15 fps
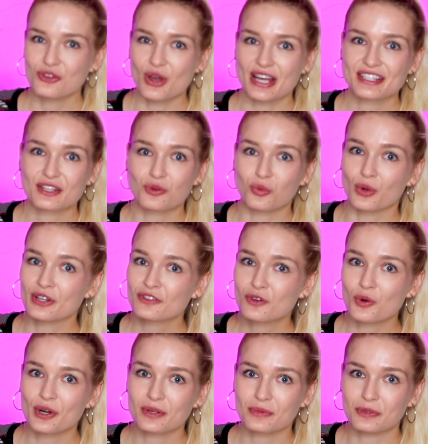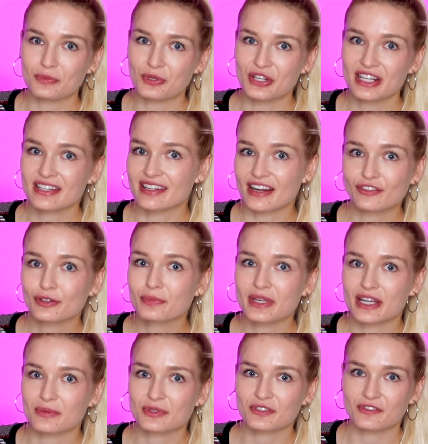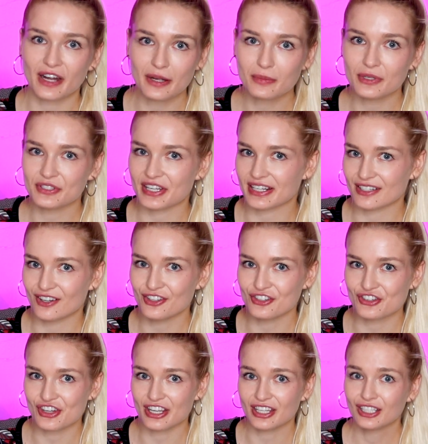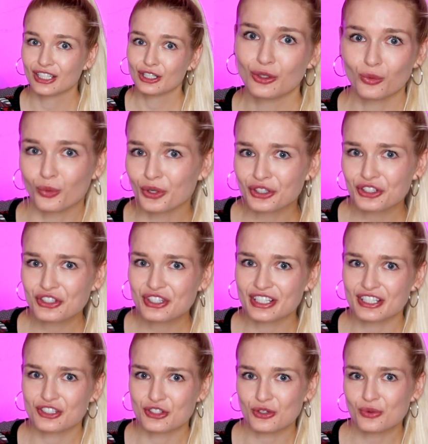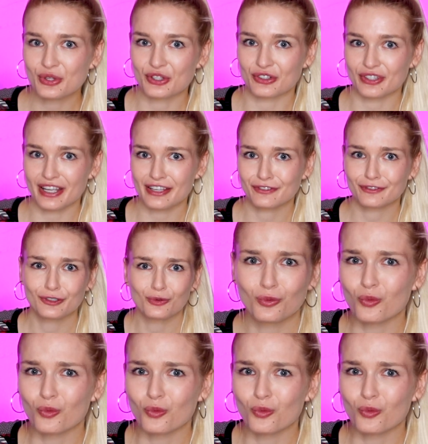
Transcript: You ask, what if quantum computing never becomes a viable technology? What are you going to do with your life?